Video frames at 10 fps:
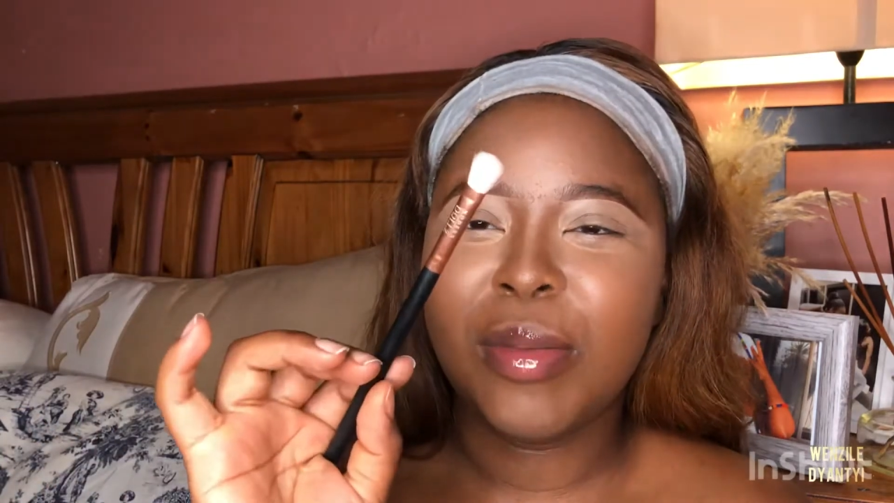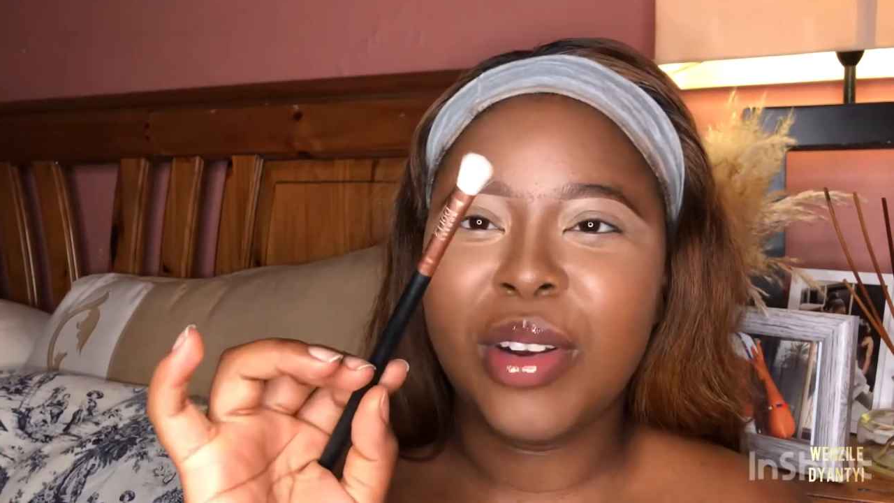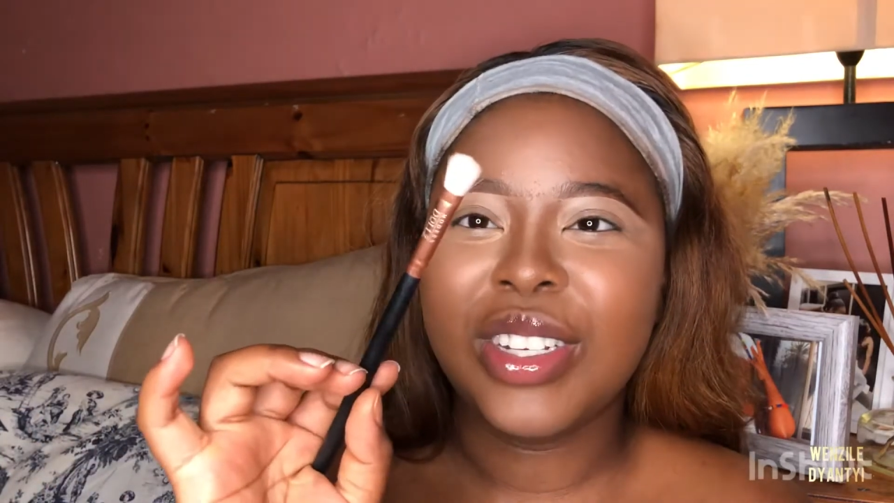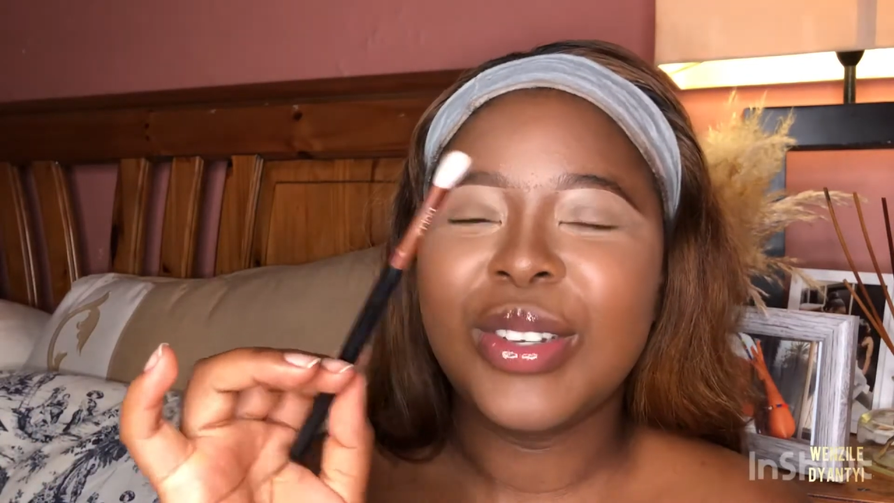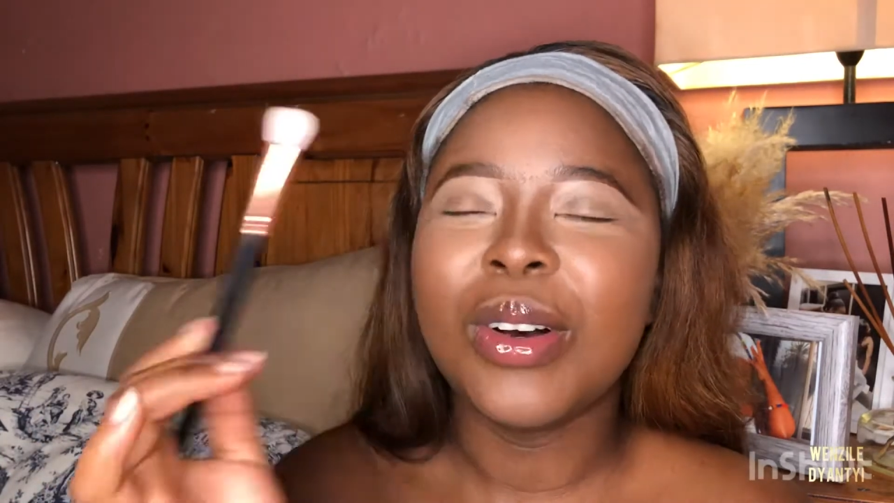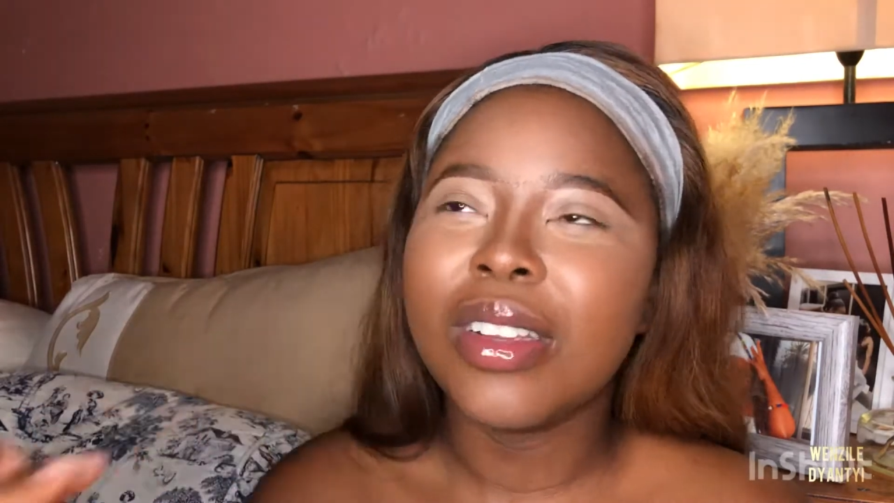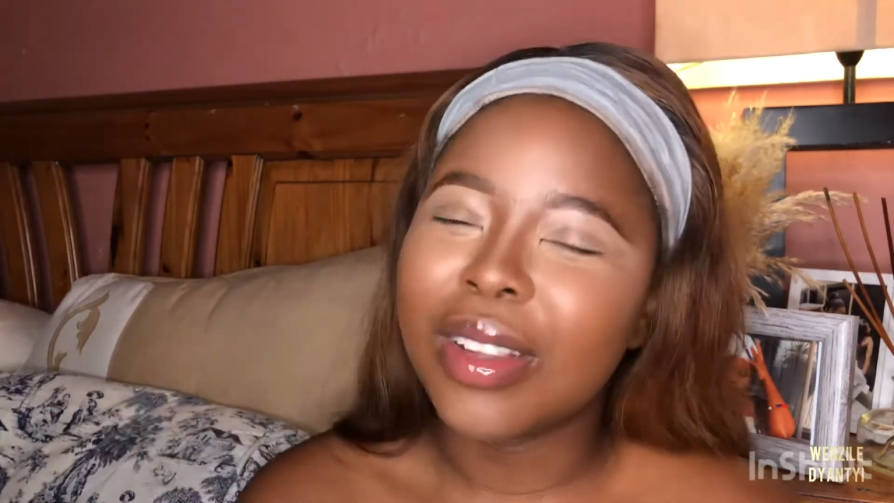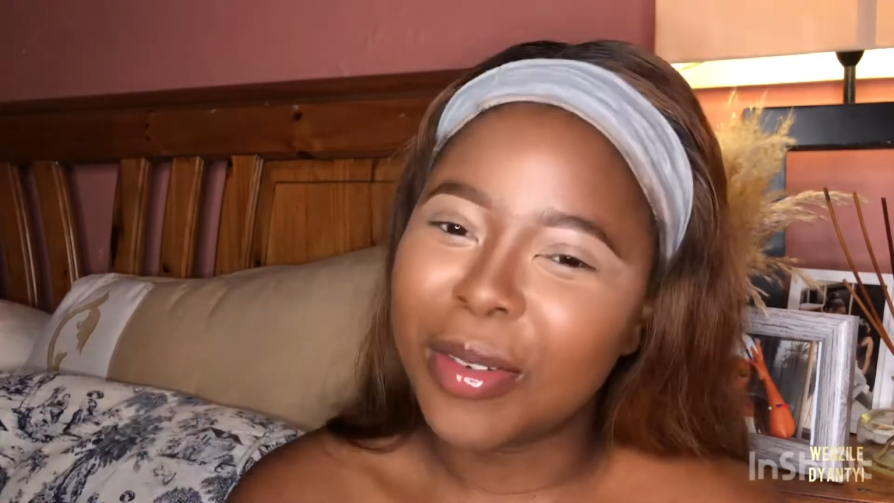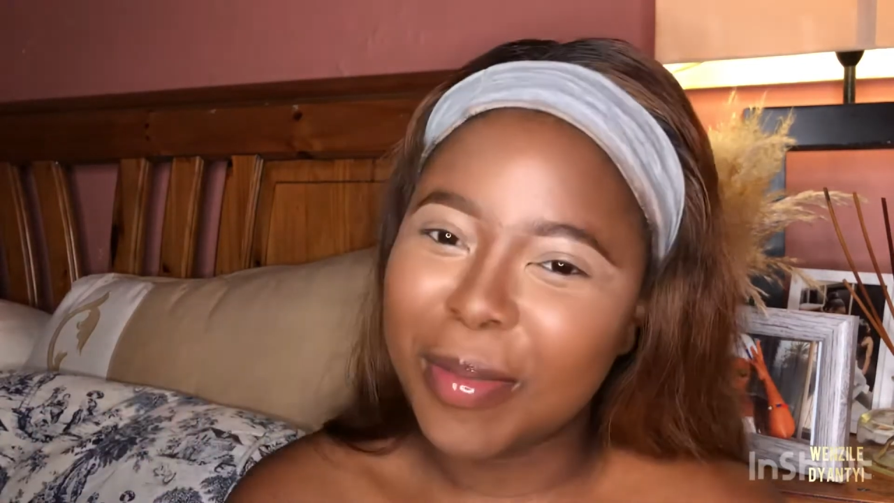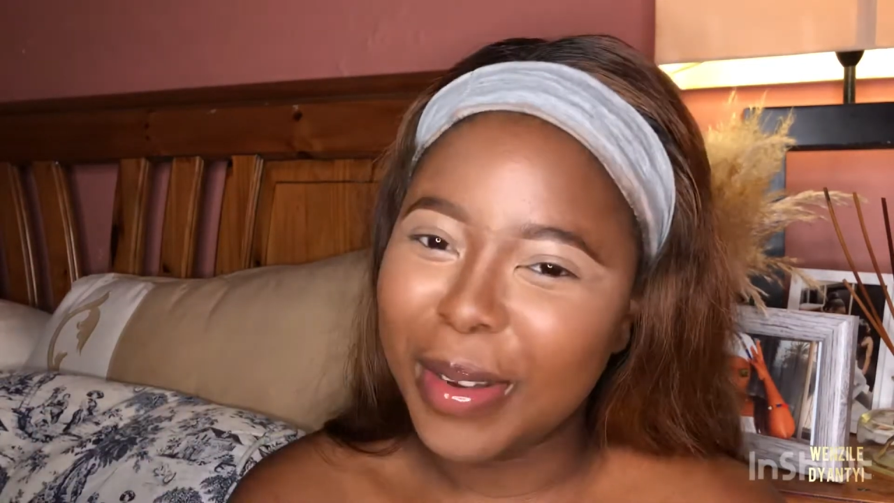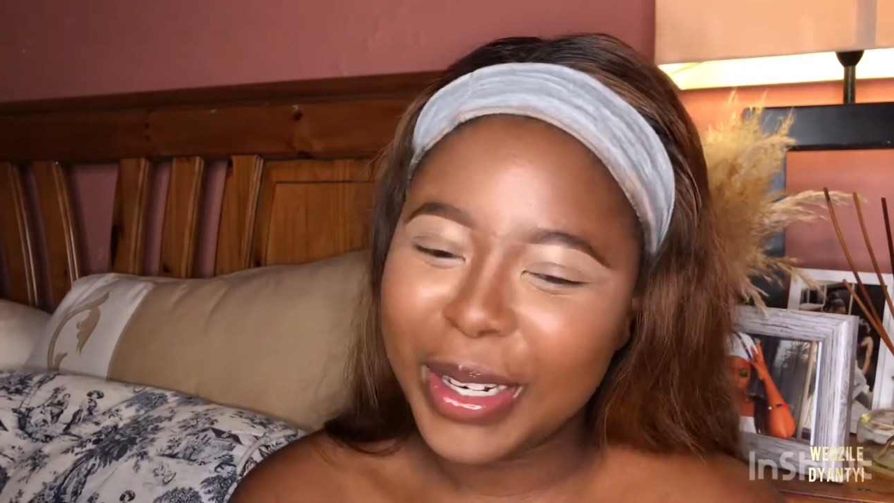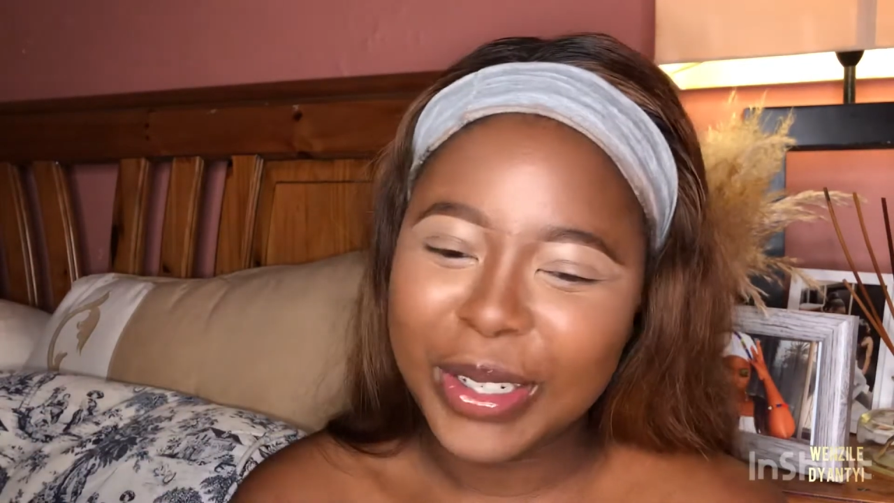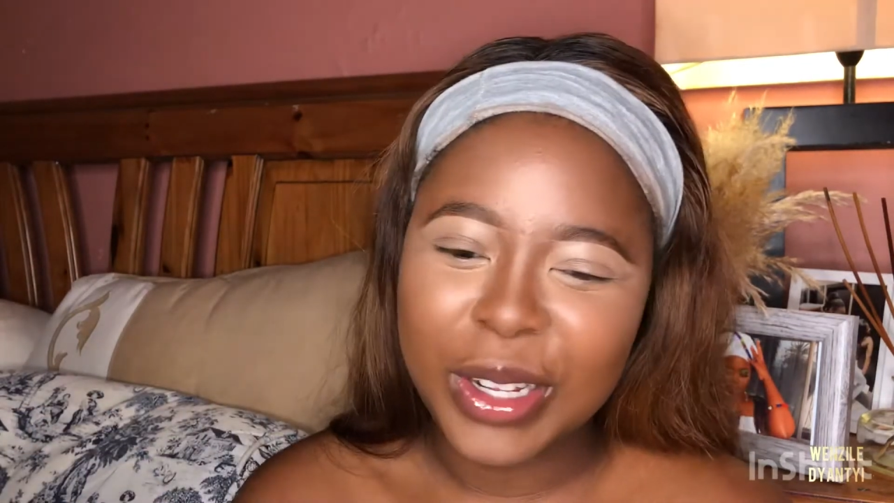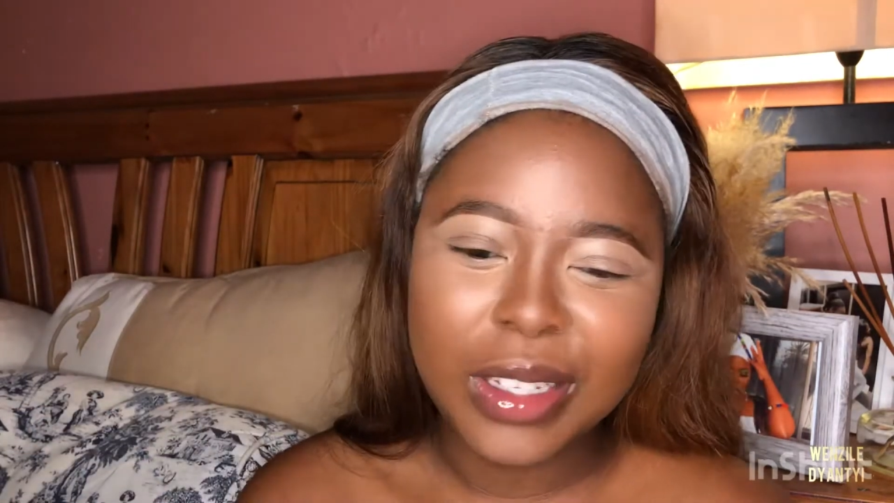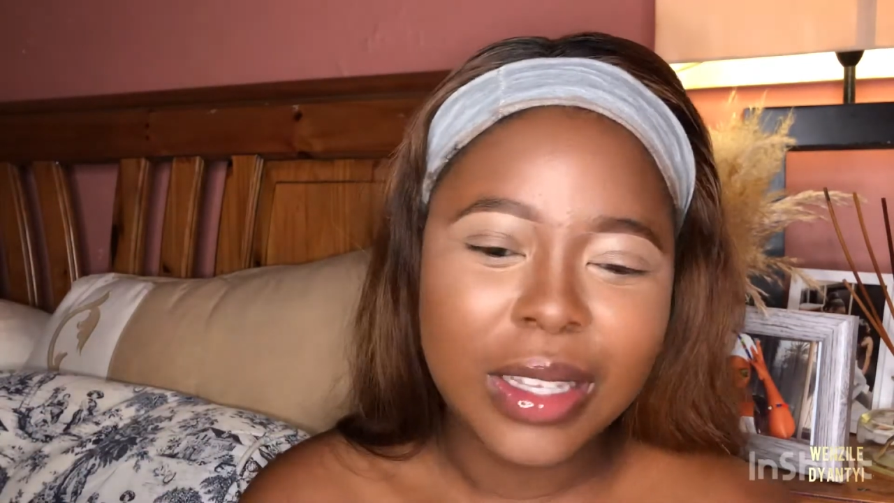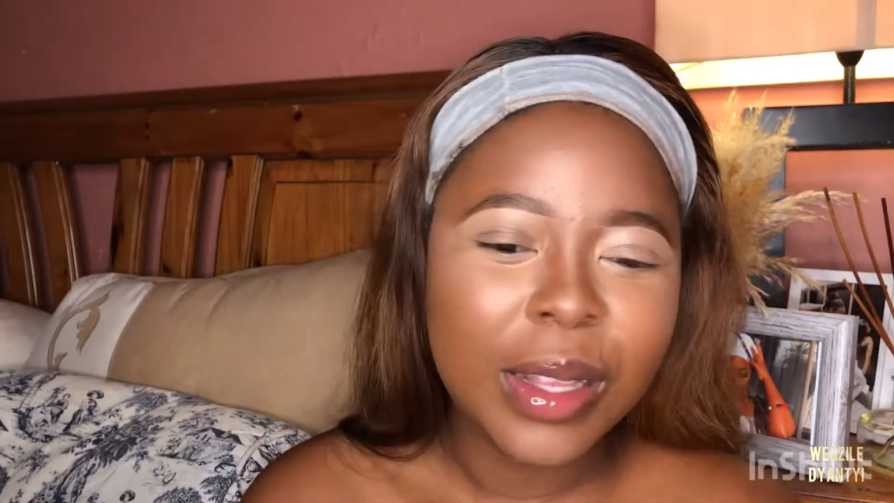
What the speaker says: brush, also from Modern Dollz.